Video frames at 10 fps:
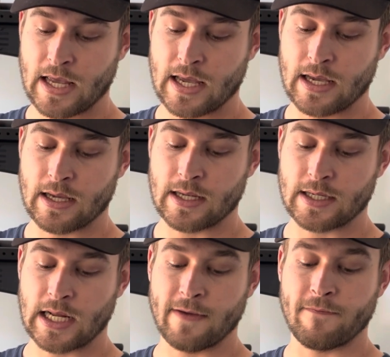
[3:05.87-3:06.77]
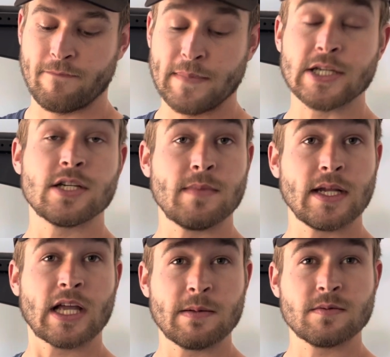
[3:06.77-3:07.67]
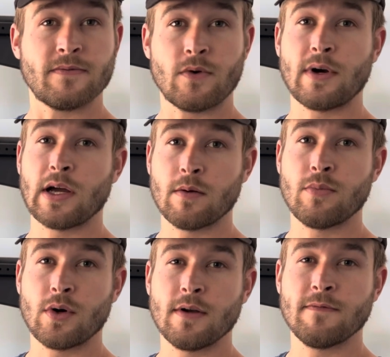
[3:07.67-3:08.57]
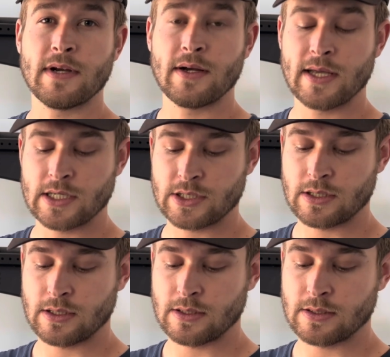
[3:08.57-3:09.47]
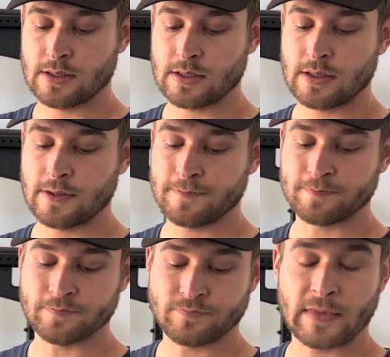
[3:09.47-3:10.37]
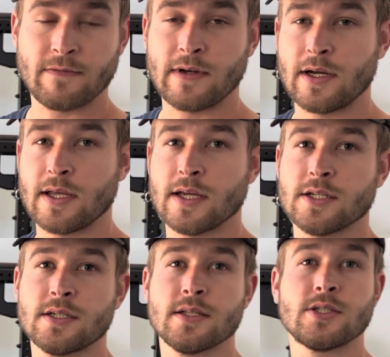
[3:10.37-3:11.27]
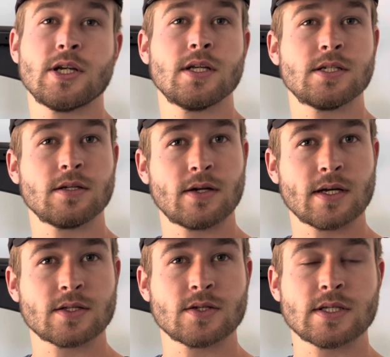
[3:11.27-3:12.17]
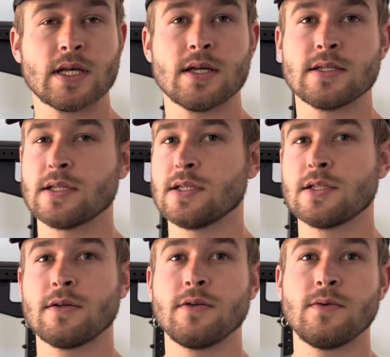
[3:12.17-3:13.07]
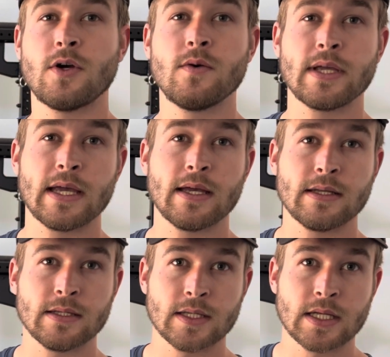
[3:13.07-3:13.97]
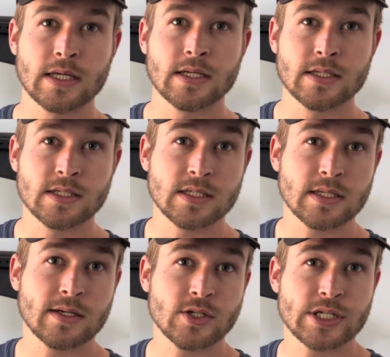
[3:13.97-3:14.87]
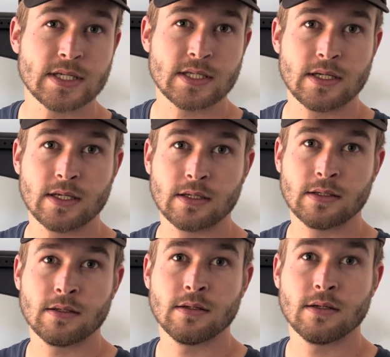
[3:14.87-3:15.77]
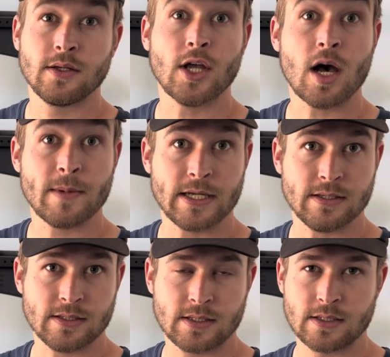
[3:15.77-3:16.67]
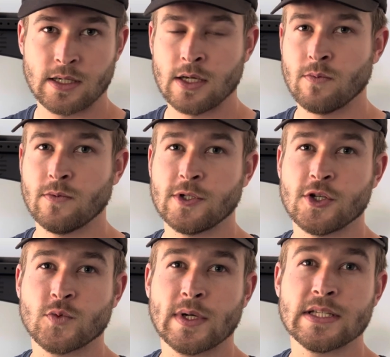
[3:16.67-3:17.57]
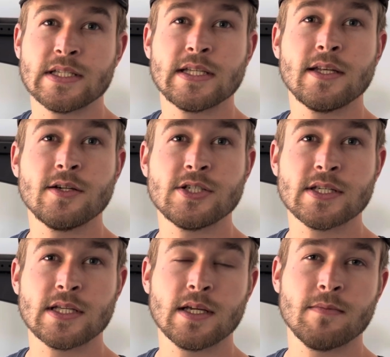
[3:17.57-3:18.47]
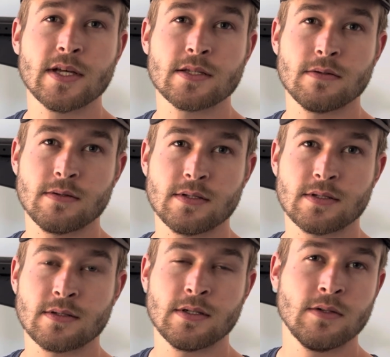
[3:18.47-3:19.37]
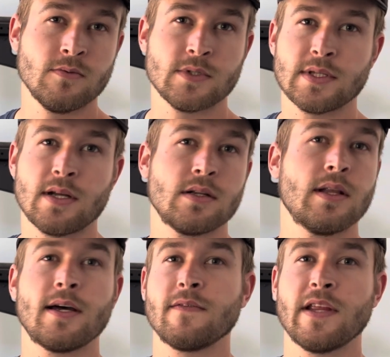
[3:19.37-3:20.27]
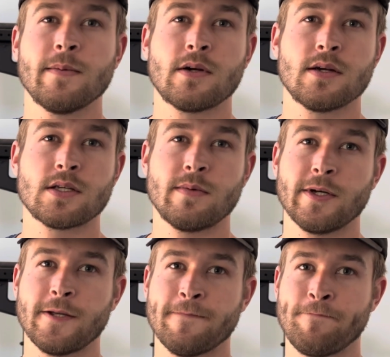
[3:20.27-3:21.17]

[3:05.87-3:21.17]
And I've mentioned many times before how important variation is. Variation is changing your exercises so you don't get synergistic dominance, which is when synergistic muscles, which there are a lot of them across our body,